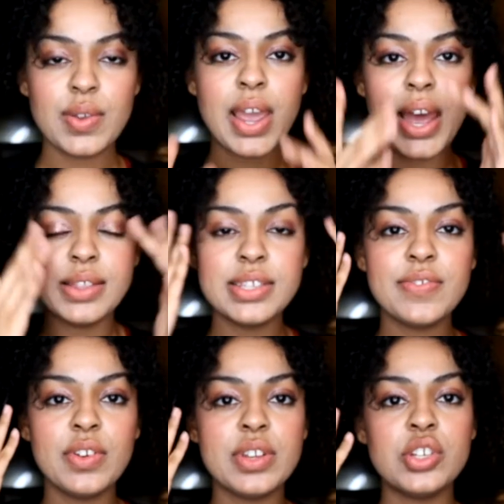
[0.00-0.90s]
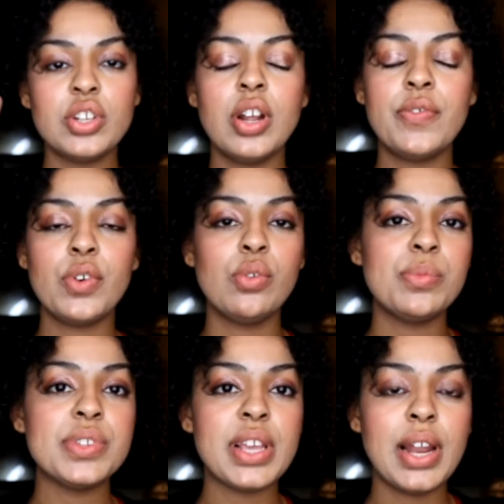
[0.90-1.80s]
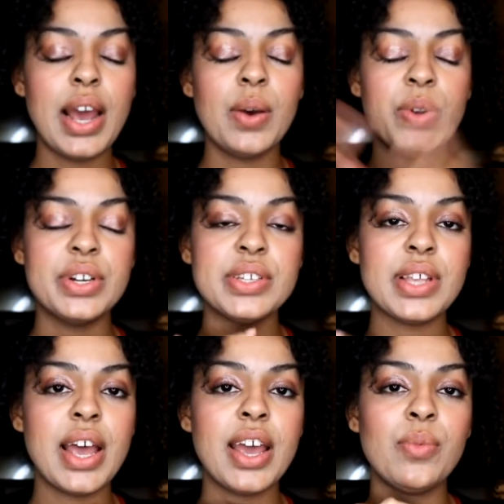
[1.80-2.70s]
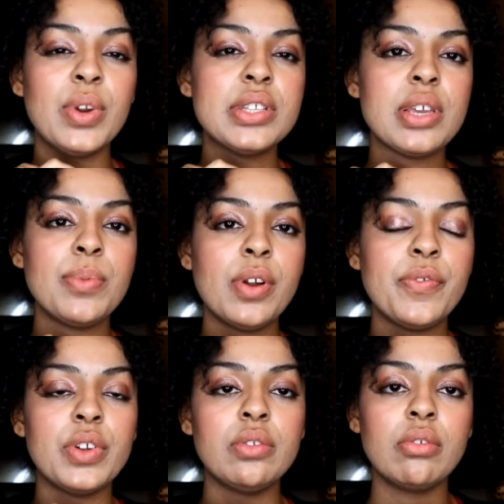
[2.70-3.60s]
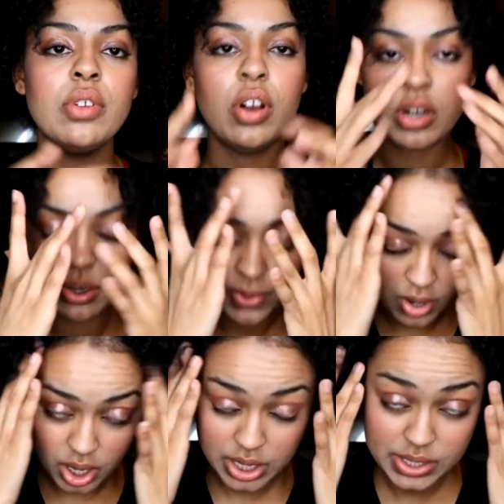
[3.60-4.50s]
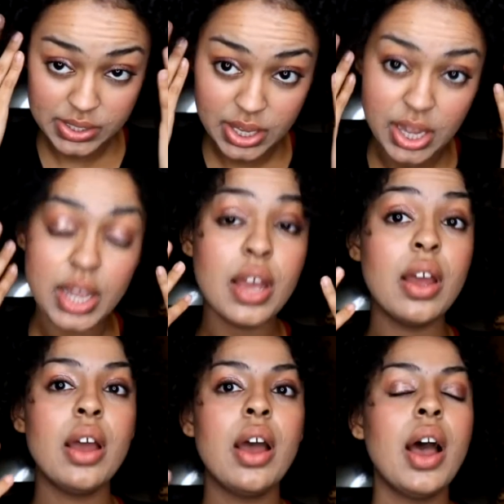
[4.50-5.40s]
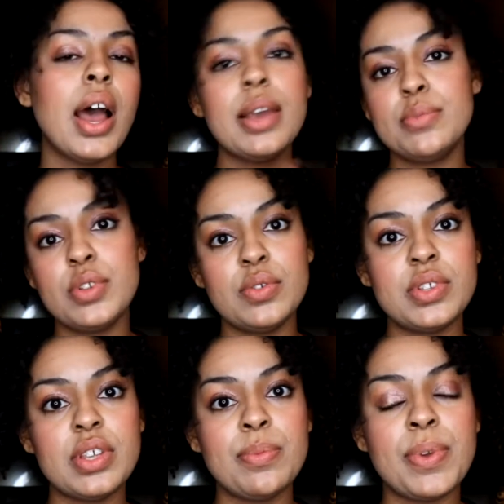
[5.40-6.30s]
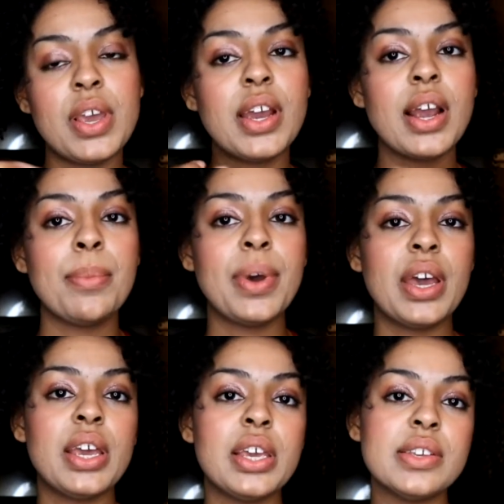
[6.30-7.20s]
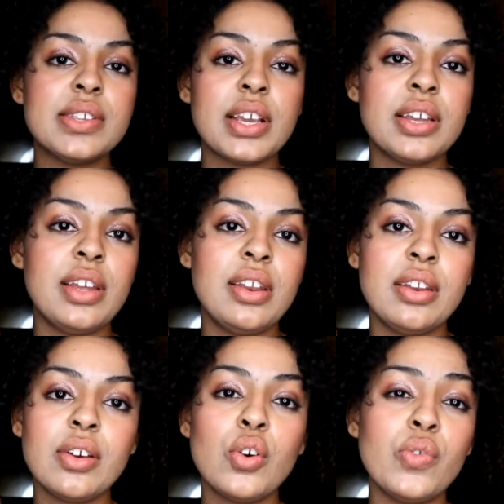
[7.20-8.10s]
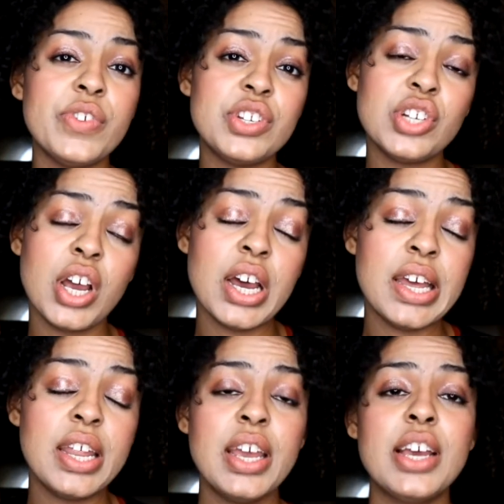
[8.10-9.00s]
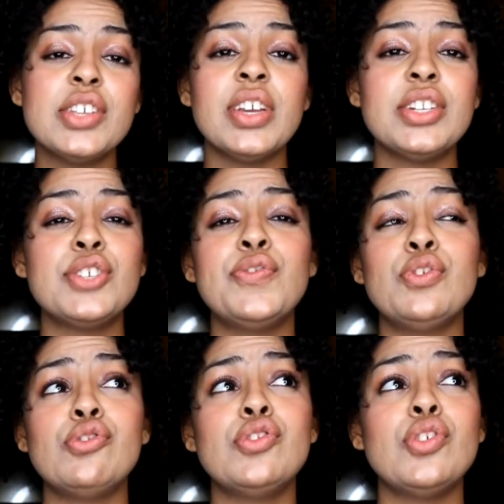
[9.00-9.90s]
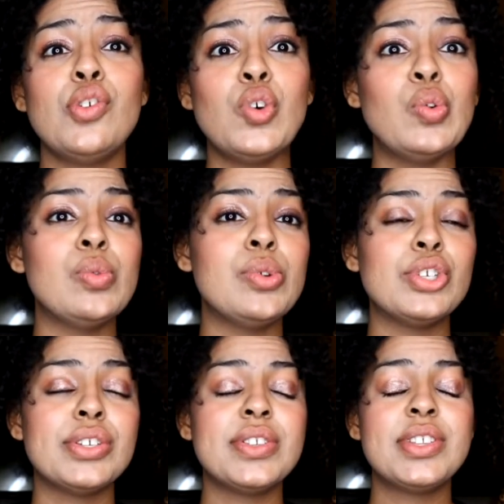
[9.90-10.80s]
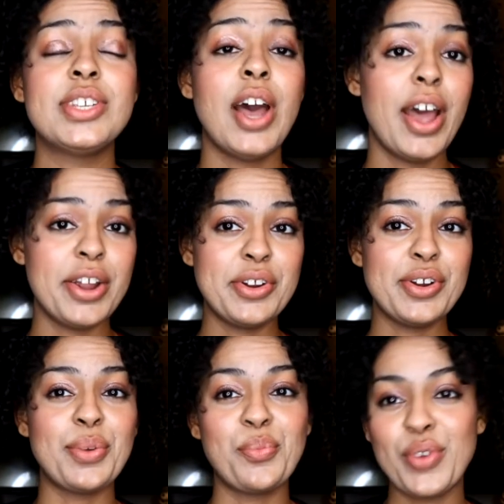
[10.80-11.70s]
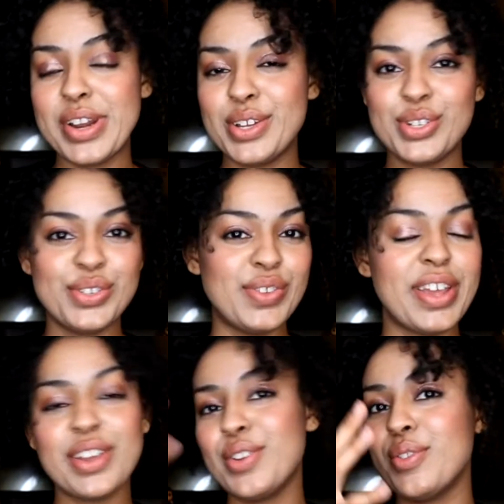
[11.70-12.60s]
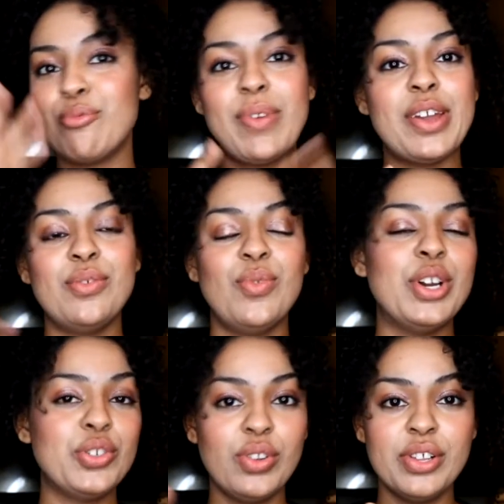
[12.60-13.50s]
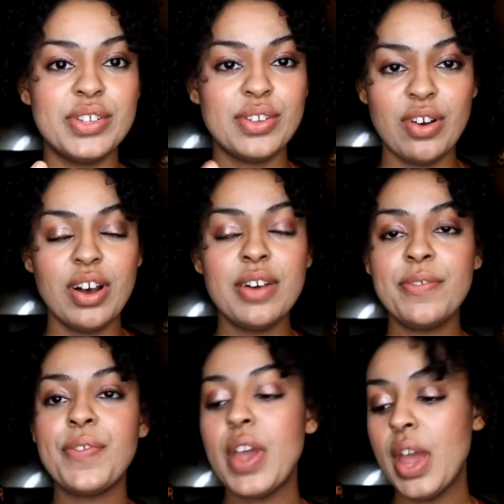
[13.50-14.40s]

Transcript: I had this foundation on for almost 8 hours. I wanted to keep it on for a little longer, but honestly, I'm so sleepy. I got my second COVID shot, so I just feel so just tired. I'm ready to like go to bed and wash all of this off.